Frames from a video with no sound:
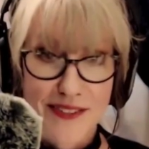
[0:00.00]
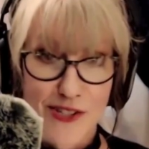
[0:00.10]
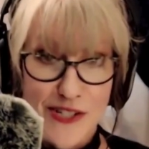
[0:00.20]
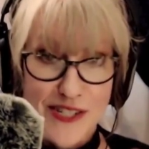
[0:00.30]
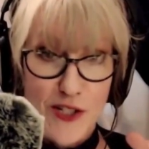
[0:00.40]

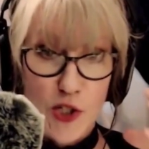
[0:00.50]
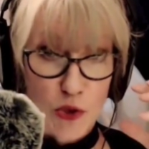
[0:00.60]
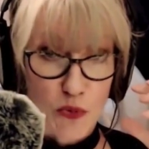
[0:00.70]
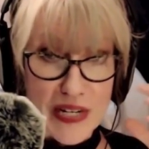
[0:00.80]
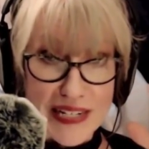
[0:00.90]
just
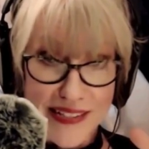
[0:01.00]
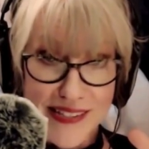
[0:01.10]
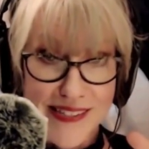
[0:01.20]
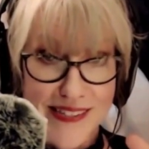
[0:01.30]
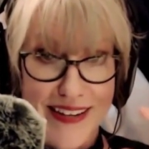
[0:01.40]

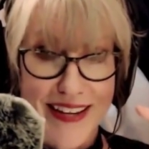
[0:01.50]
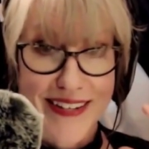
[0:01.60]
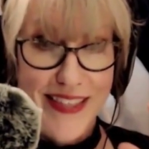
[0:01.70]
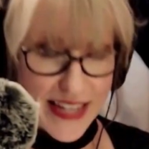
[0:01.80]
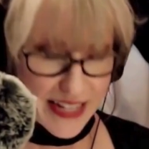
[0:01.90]
careens
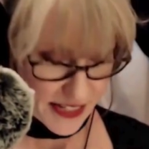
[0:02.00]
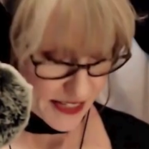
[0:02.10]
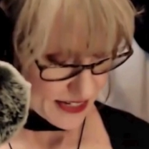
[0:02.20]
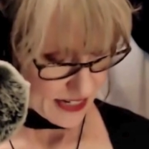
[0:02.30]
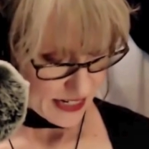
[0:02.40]
into
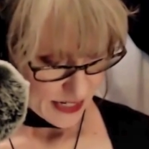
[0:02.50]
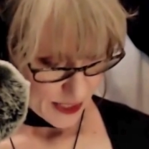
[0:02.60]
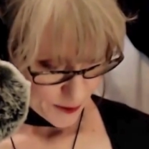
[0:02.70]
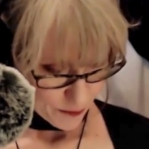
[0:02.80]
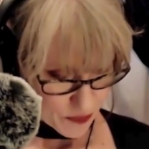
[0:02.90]
things,
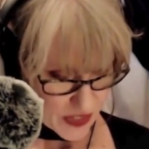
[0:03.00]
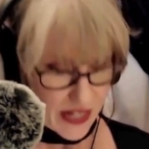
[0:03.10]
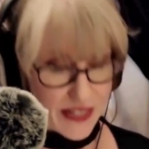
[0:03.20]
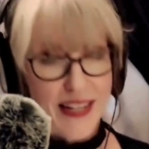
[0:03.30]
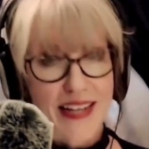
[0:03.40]

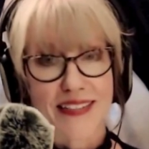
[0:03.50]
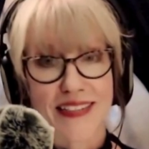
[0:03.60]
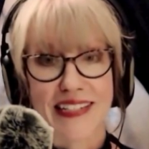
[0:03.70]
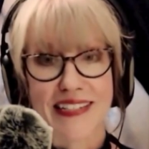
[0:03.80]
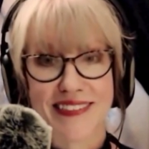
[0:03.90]

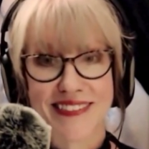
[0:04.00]
unluckily,